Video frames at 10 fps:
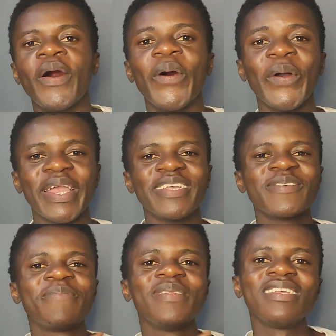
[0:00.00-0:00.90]
Okay, so
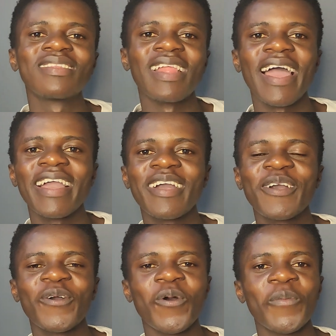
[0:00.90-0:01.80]
please like,
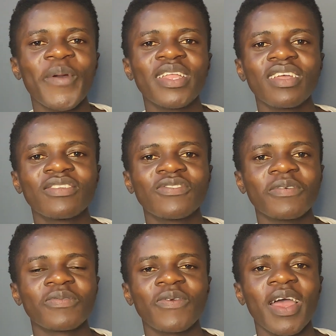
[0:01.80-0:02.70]
comment, and
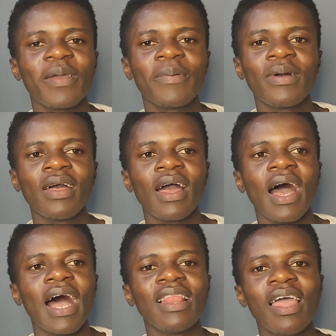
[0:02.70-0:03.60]
subscribe,
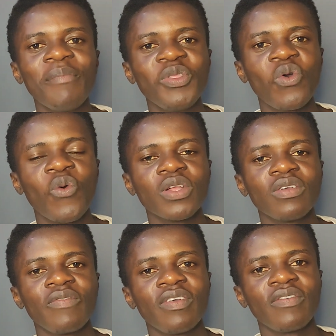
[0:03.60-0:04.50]
and let me know what your
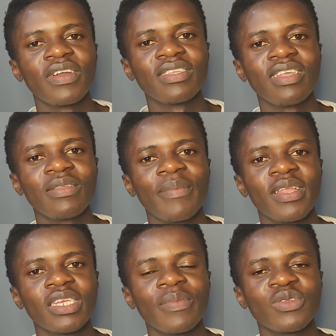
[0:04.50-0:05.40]
favorite state
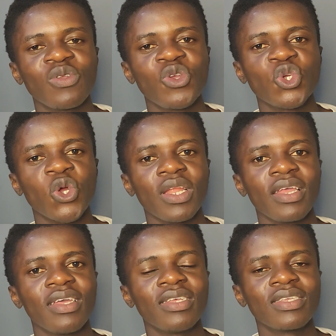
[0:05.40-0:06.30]
management solution
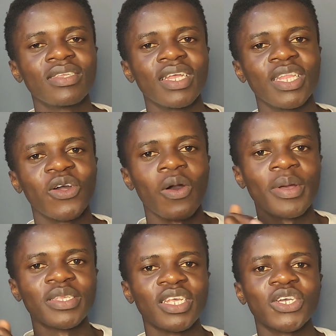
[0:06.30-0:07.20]
is in the
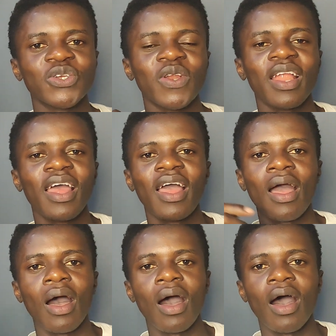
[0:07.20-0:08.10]
comment section.
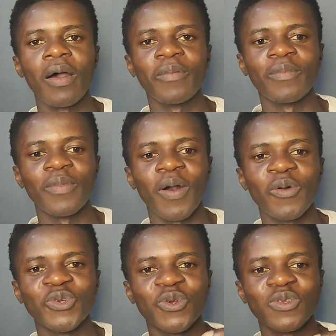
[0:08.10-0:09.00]
I'll be
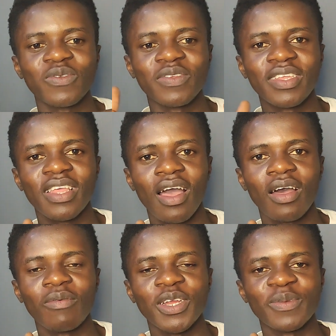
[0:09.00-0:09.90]
sure to
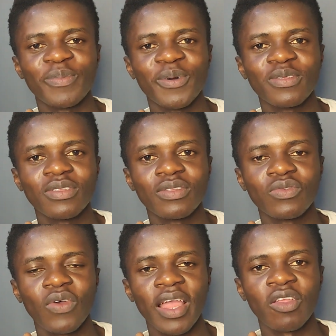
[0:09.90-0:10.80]
respond to
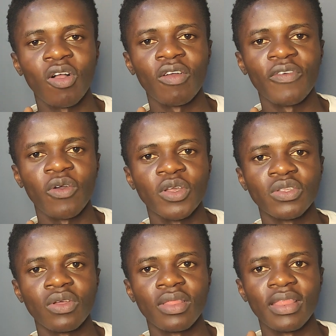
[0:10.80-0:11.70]
all of your
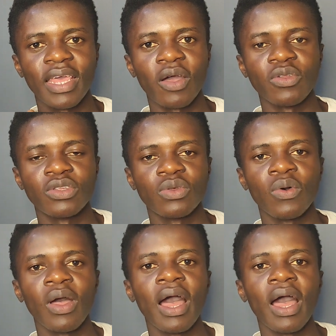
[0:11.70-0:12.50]
questions there also.